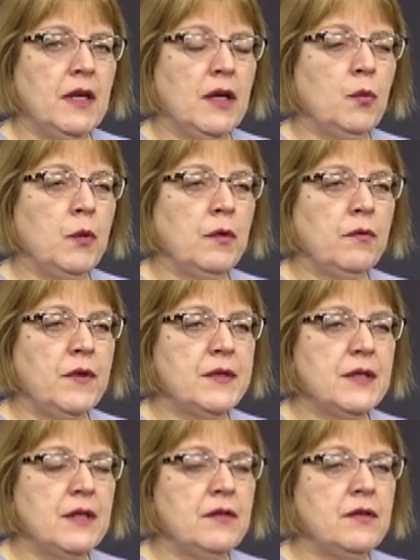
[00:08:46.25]
uh, we will
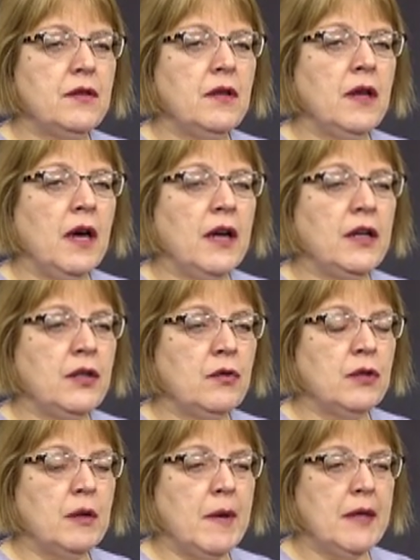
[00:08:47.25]
visit on a
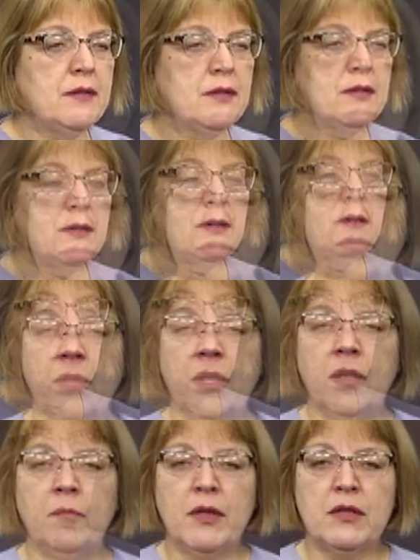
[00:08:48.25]
yearly basis
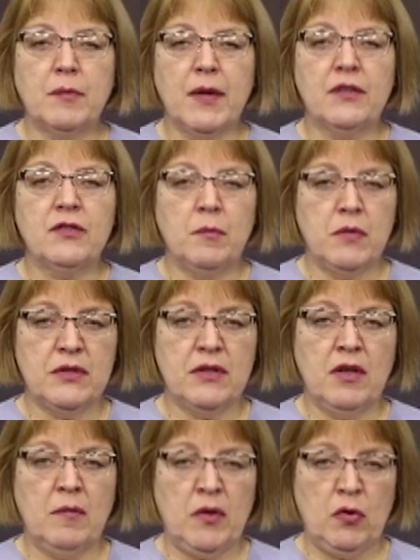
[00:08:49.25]
the Metropolitan
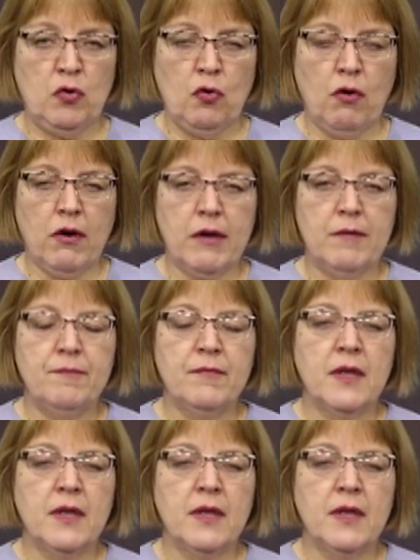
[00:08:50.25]
Museum in New York.